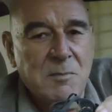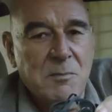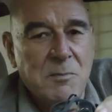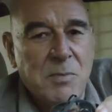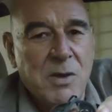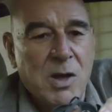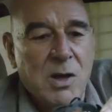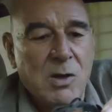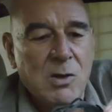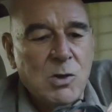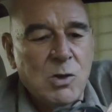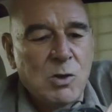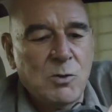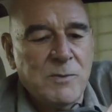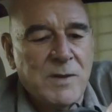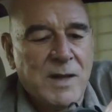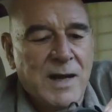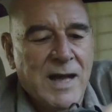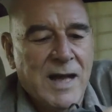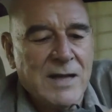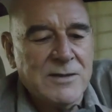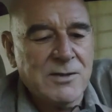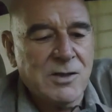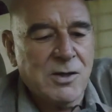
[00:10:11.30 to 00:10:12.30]
belt loop that
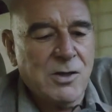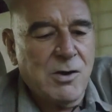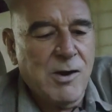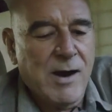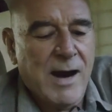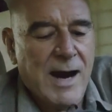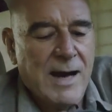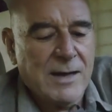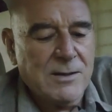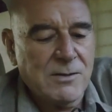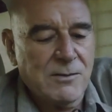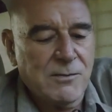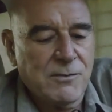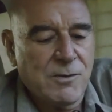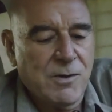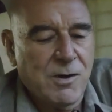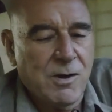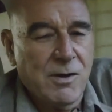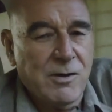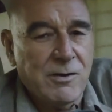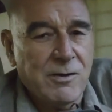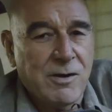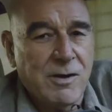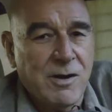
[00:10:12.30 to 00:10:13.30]
hasn't cracked or
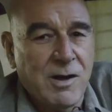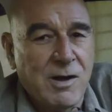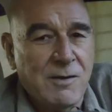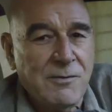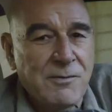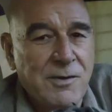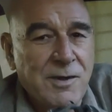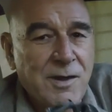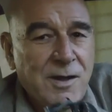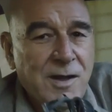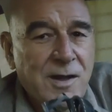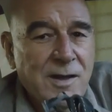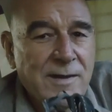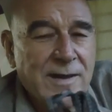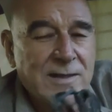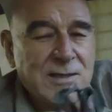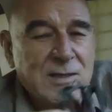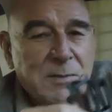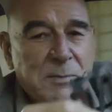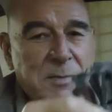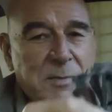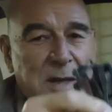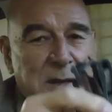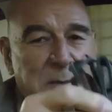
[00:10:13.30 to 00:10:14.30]
fallen off.
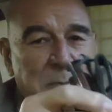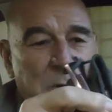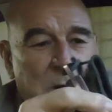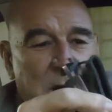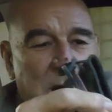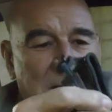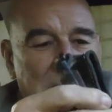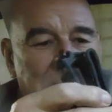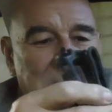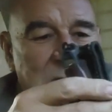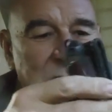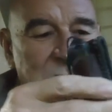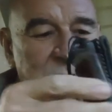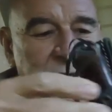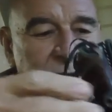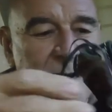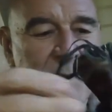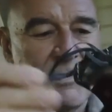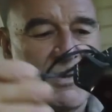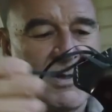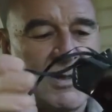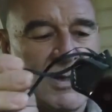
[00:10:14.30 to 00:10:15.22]
That's the big problem in cheap